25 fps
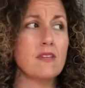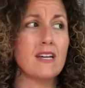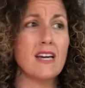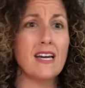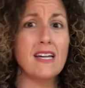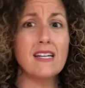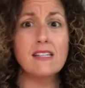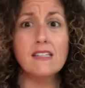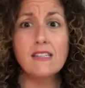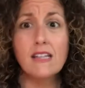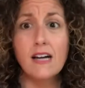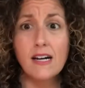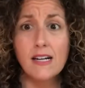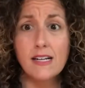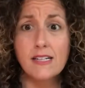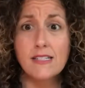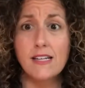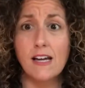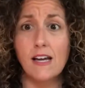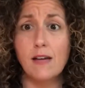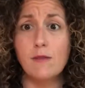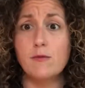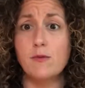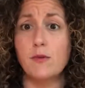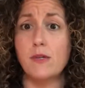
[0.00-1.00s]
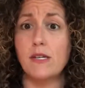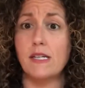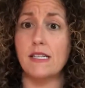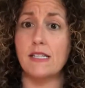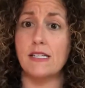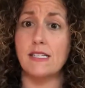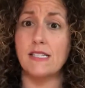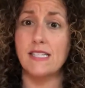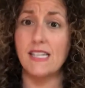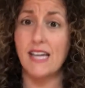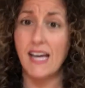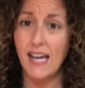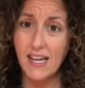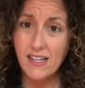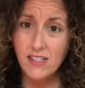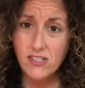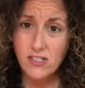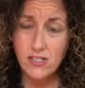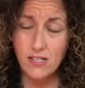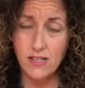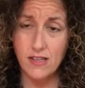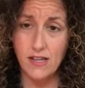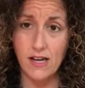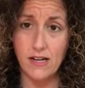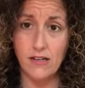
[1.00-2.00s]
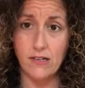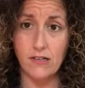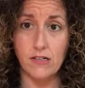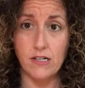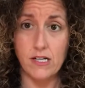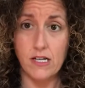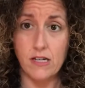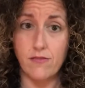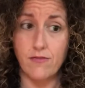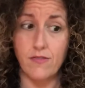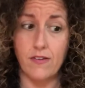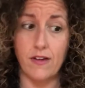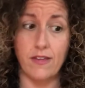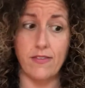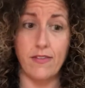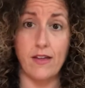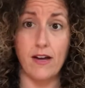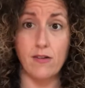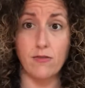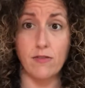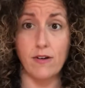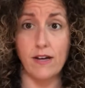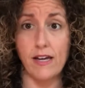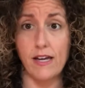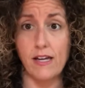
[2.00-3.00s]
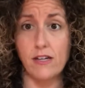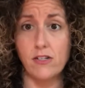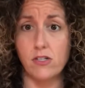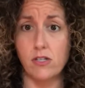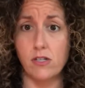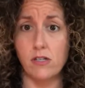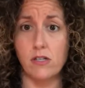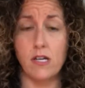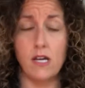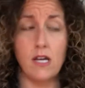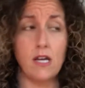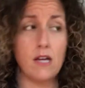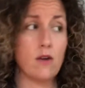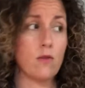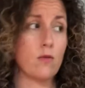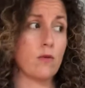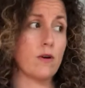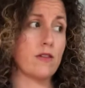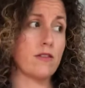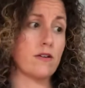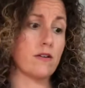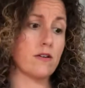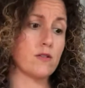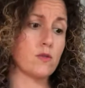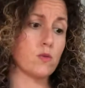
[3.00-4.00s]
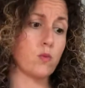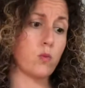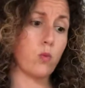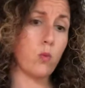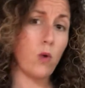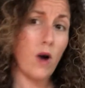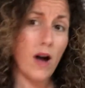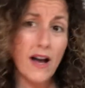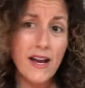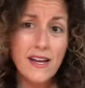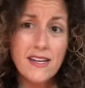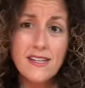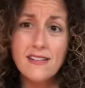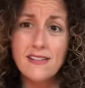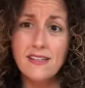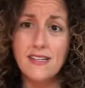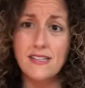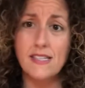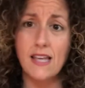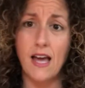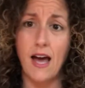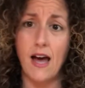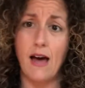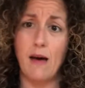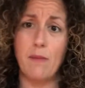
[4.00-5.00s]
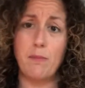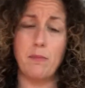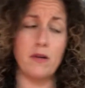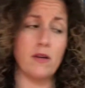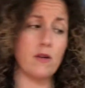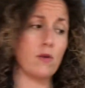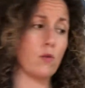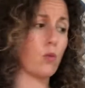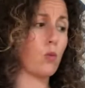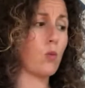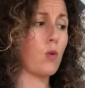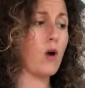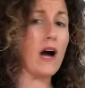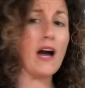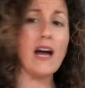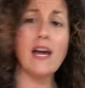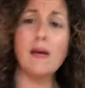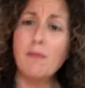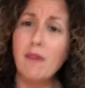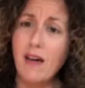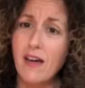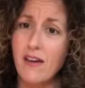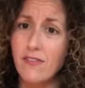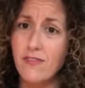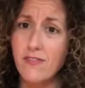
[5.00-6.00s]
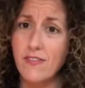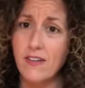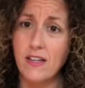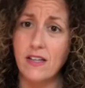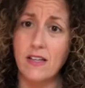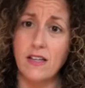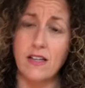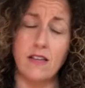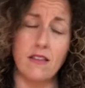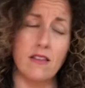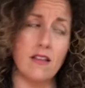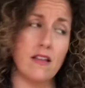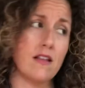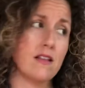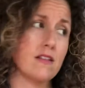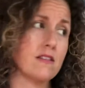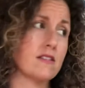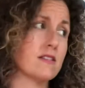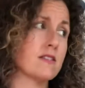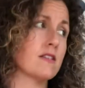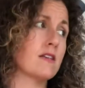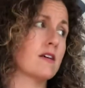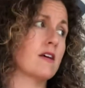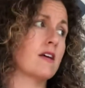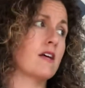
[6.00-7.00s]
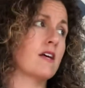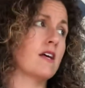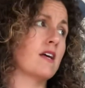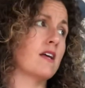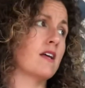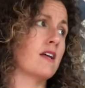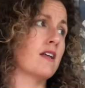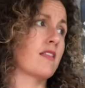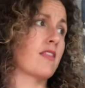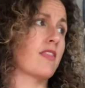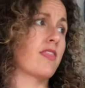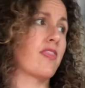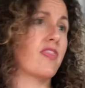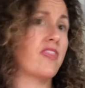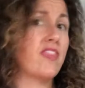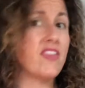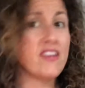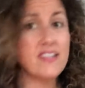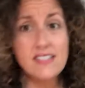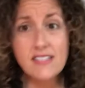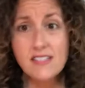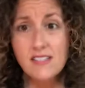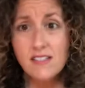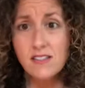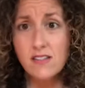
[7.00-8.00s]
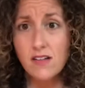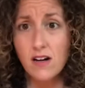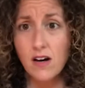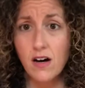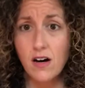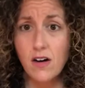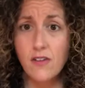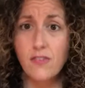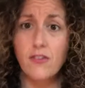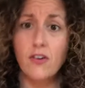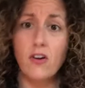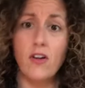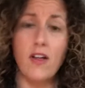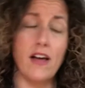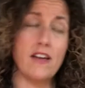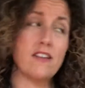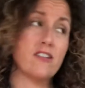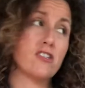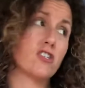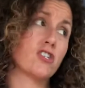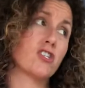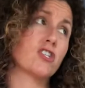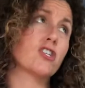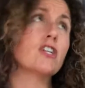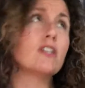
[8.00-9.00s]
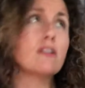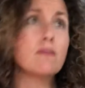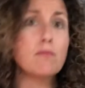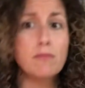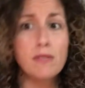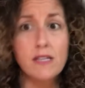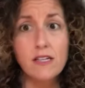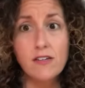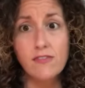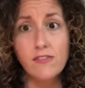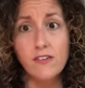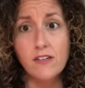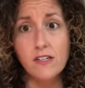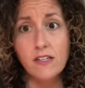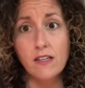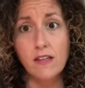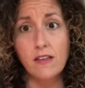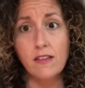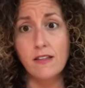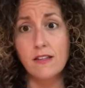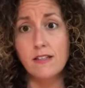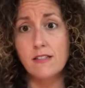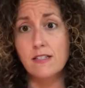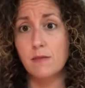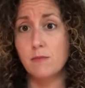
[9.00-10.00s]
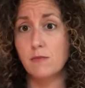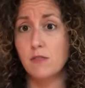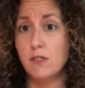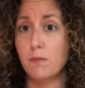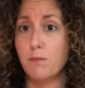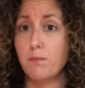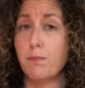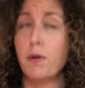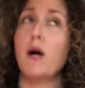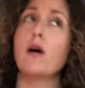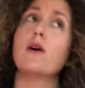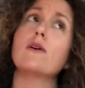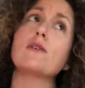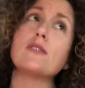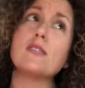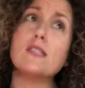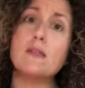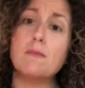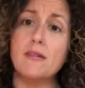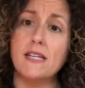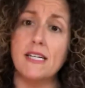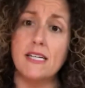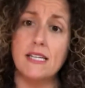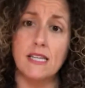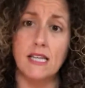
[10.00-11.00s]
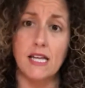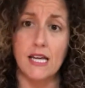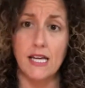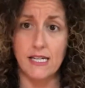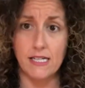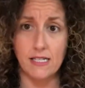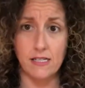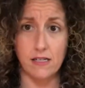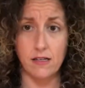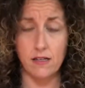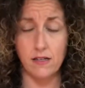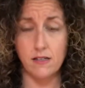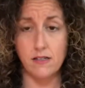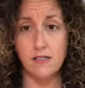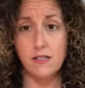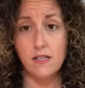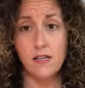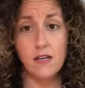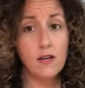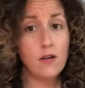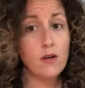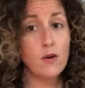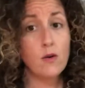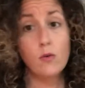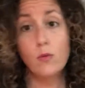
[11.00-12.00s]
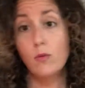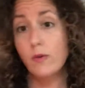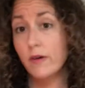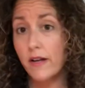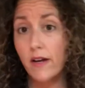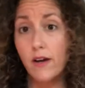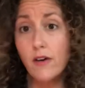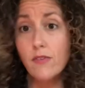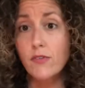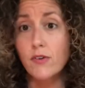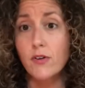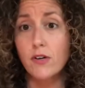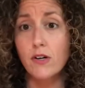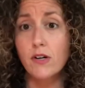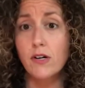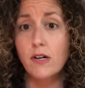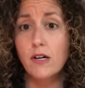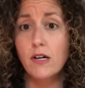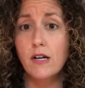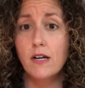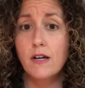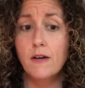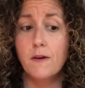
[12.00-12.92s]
And a lot of times we can attach to that grief and that rage, and whether it's, why did this happen? Why am I feeling this? This is awful. I shouldn't be feeling this. I'm supposed to be enlightened, whatever.